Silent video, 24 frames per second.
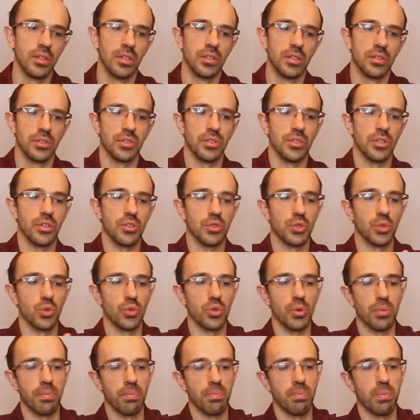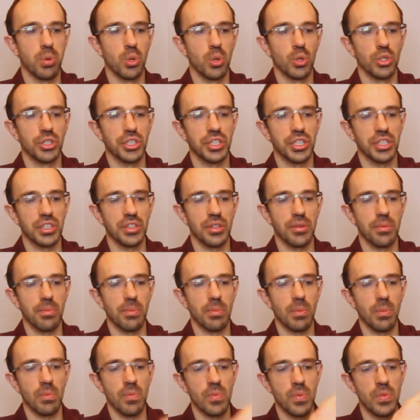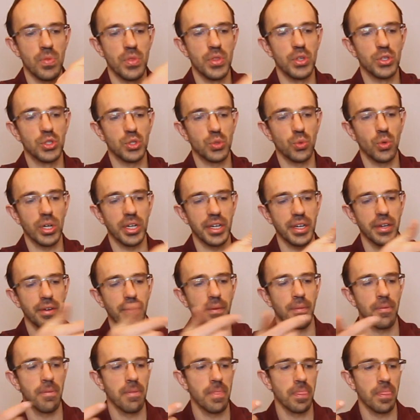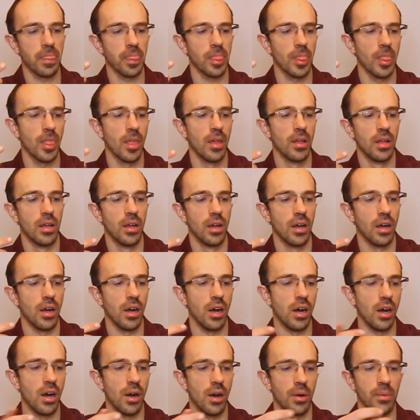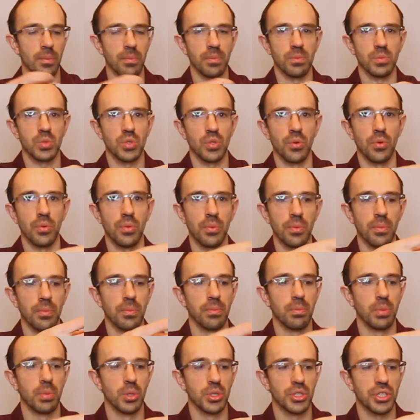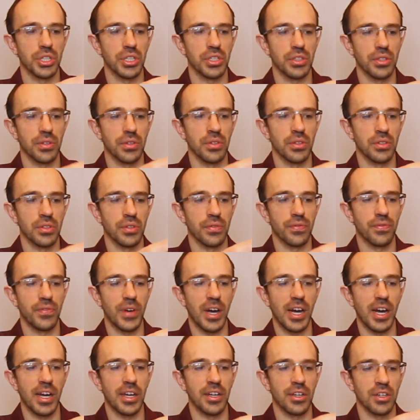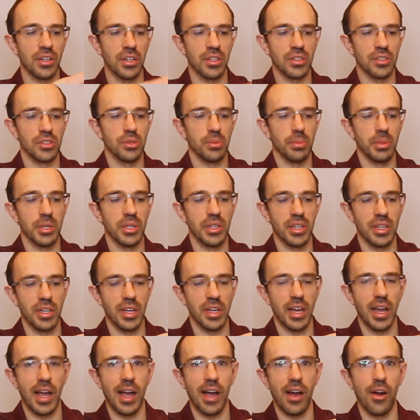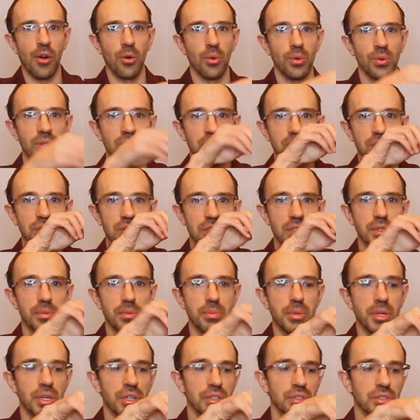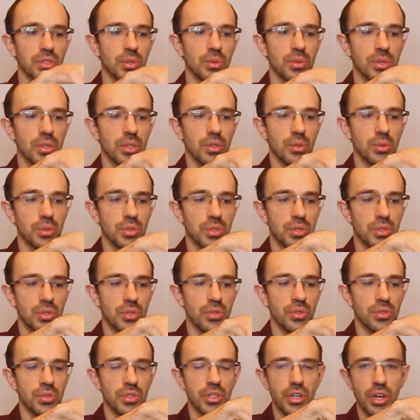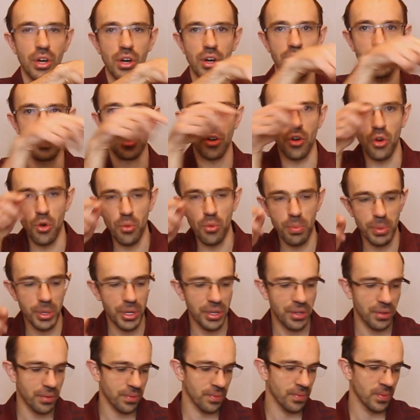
So they're sort of pushing them this way. So pushing the fire a little bit out instead of being so close to the auger opening.